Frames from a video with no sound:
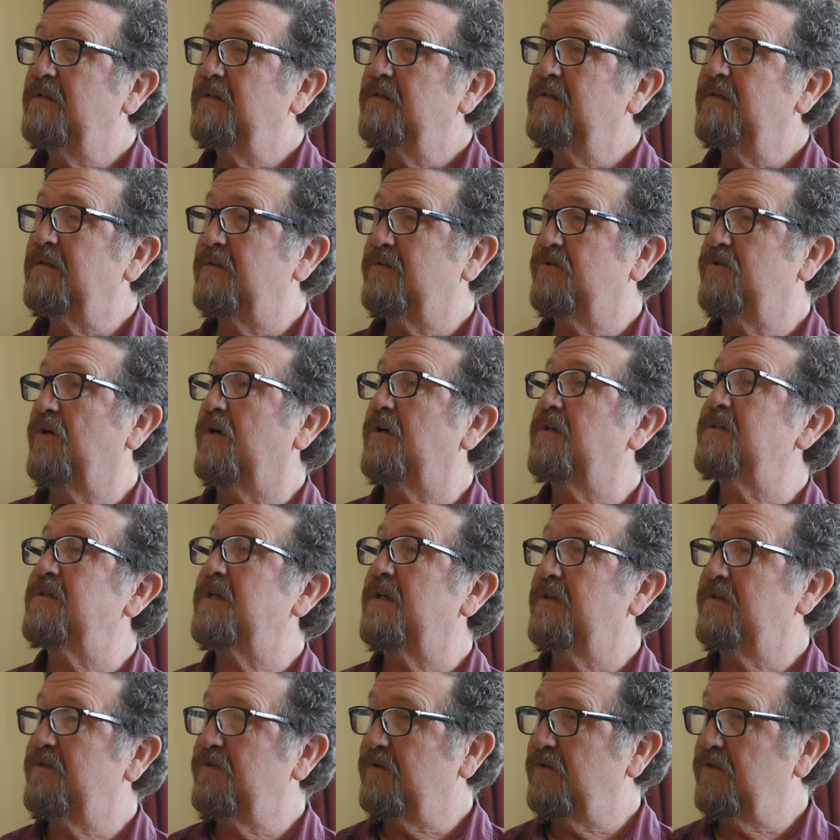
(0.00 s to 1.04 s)
that draws
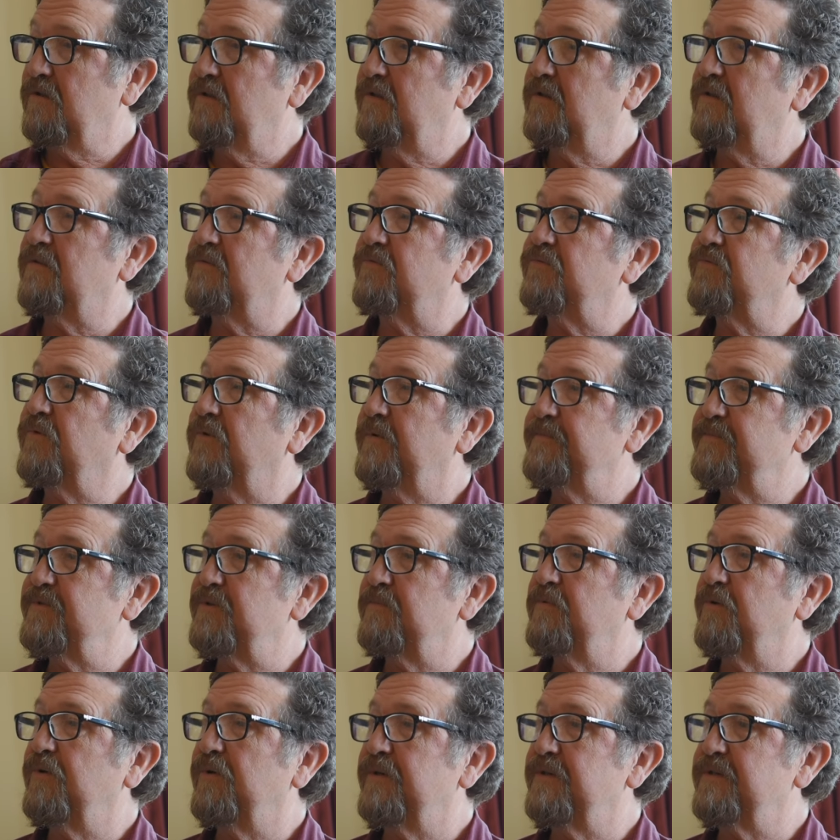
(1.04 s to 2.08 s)
on earlier forms of
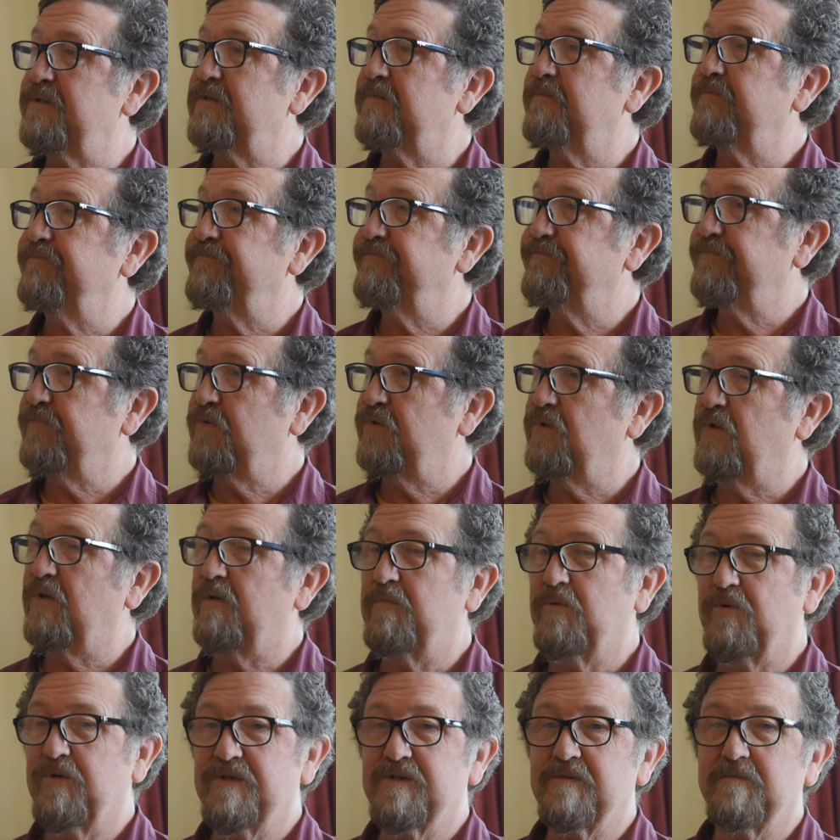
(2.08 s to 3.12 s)
Buddhism, early
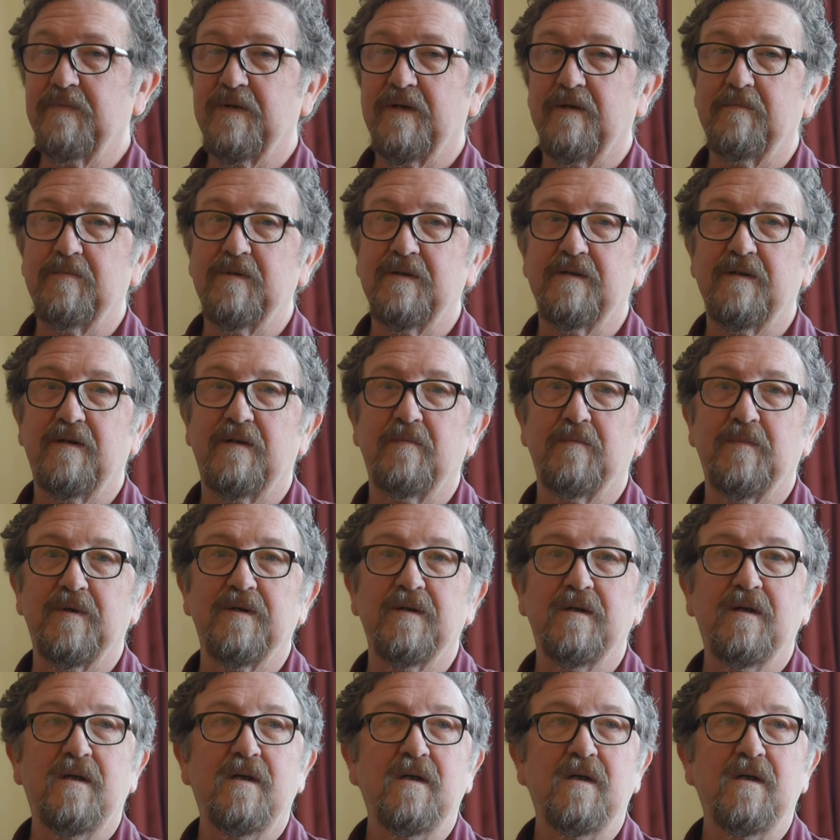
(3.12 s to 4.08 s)
Buddhism, Abhidharma,